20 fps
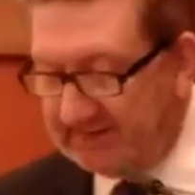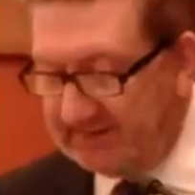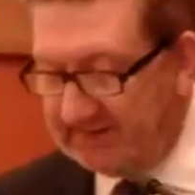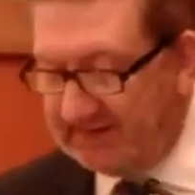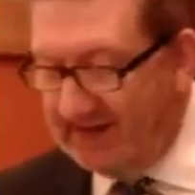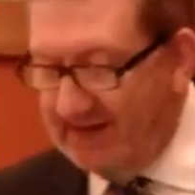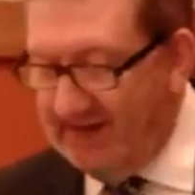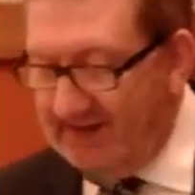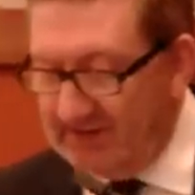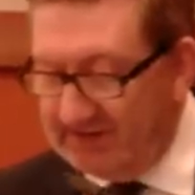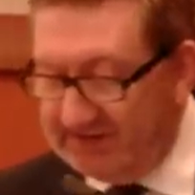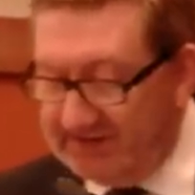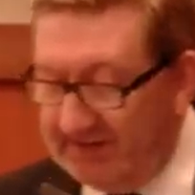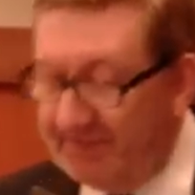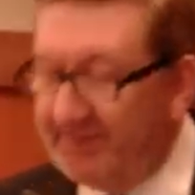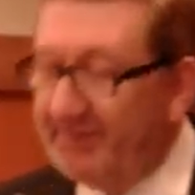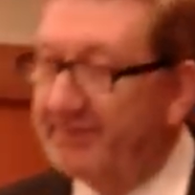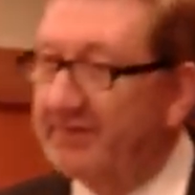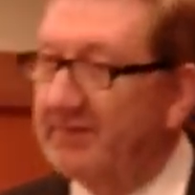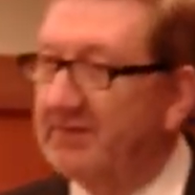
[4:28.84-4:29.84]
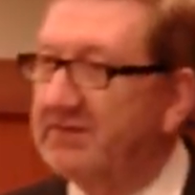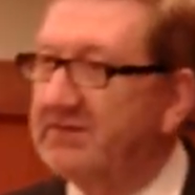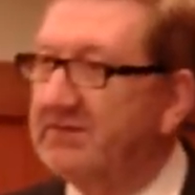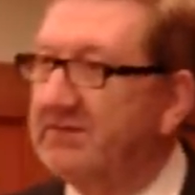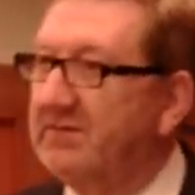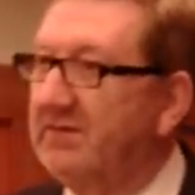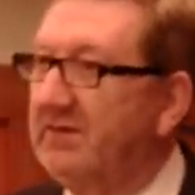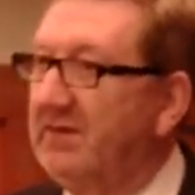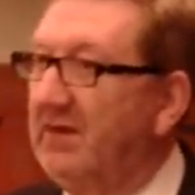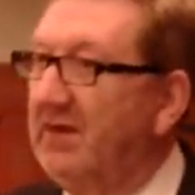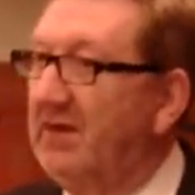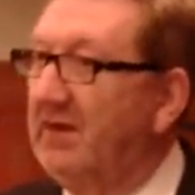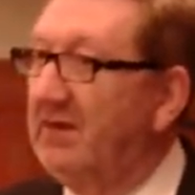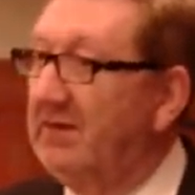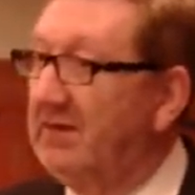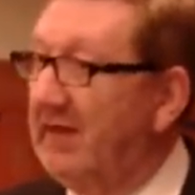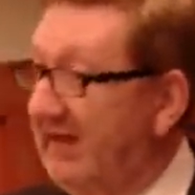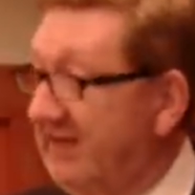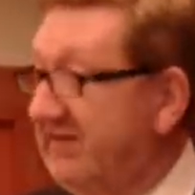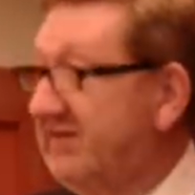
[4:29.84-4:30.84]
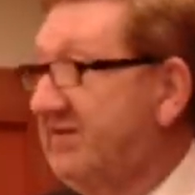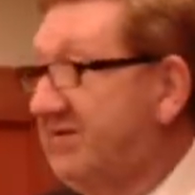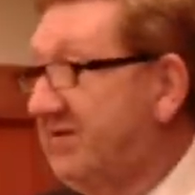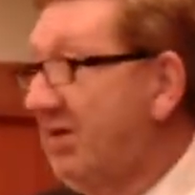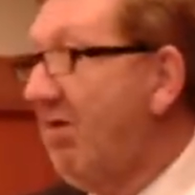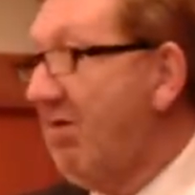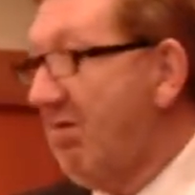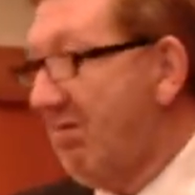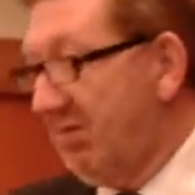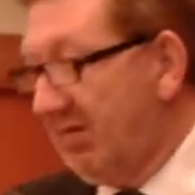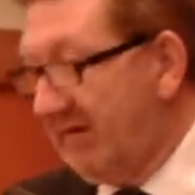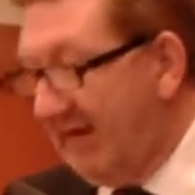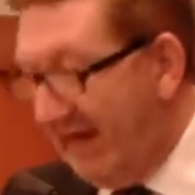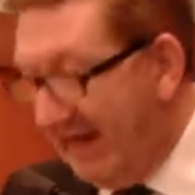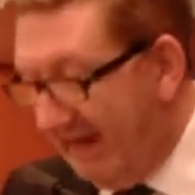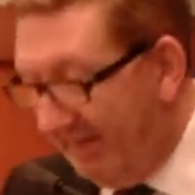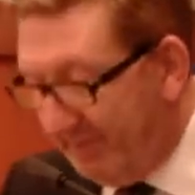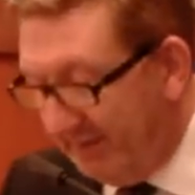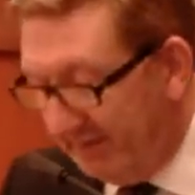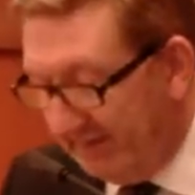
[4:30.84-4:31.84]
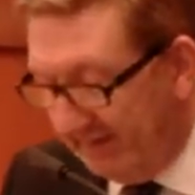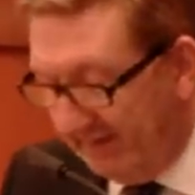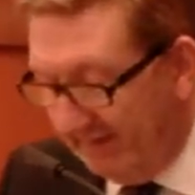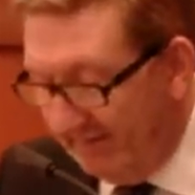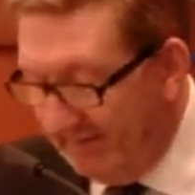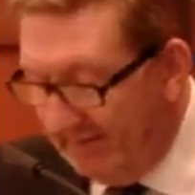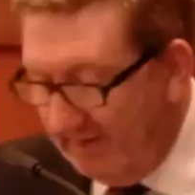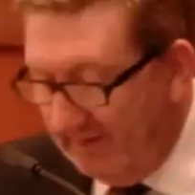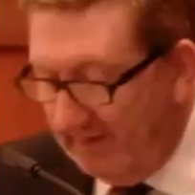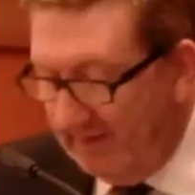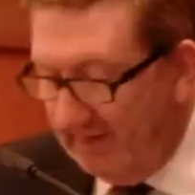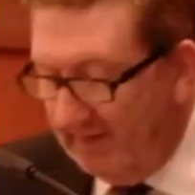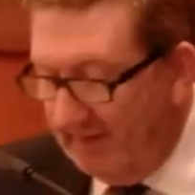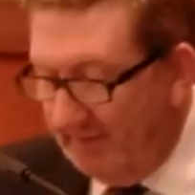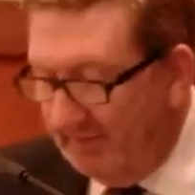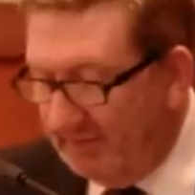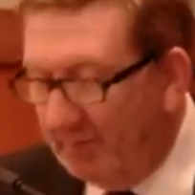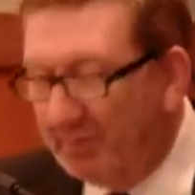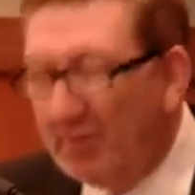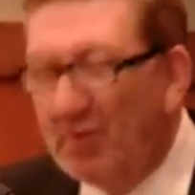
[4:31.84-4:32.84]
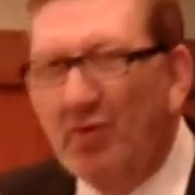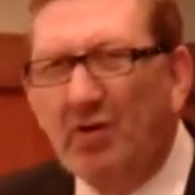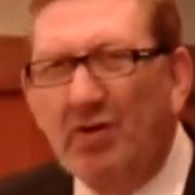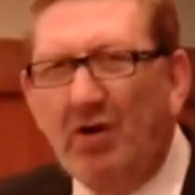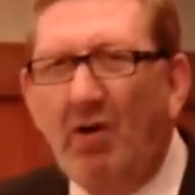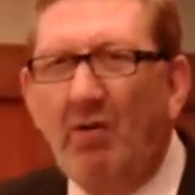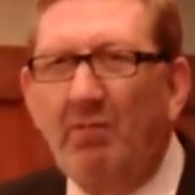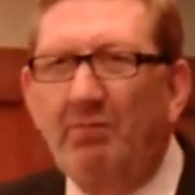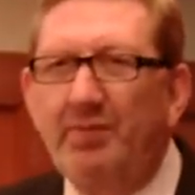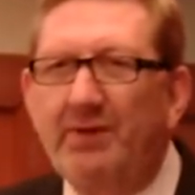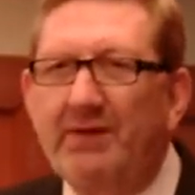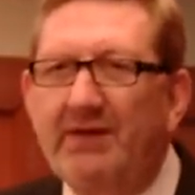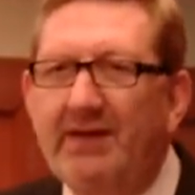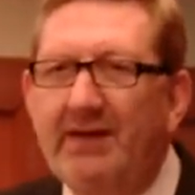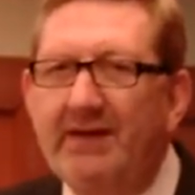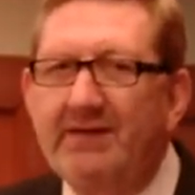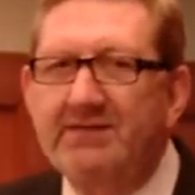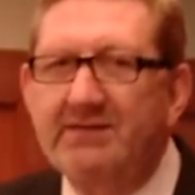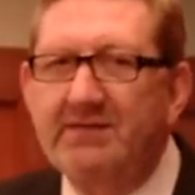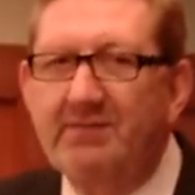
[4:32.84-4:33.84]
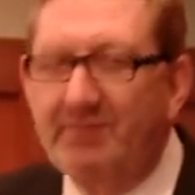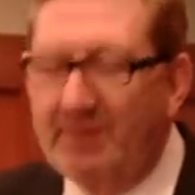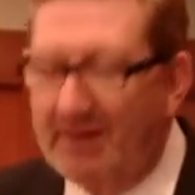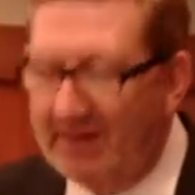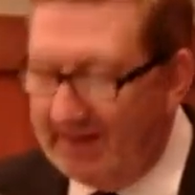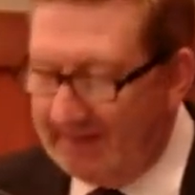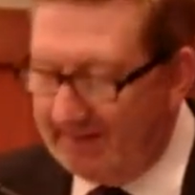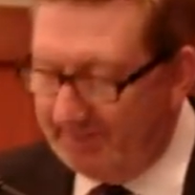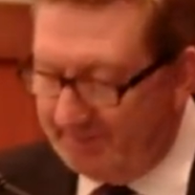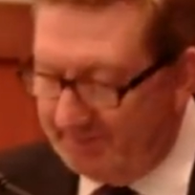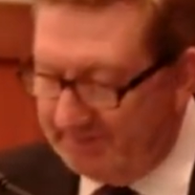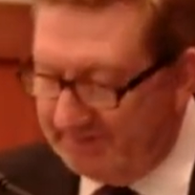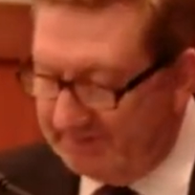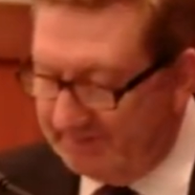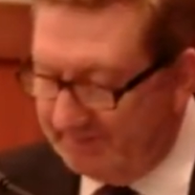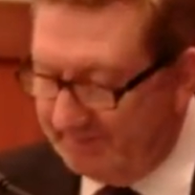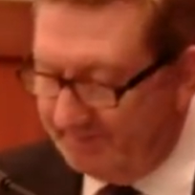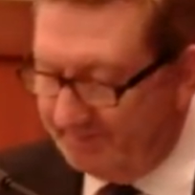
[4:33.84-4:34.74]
today are different, less stark, happily, but more complicated, perhaps.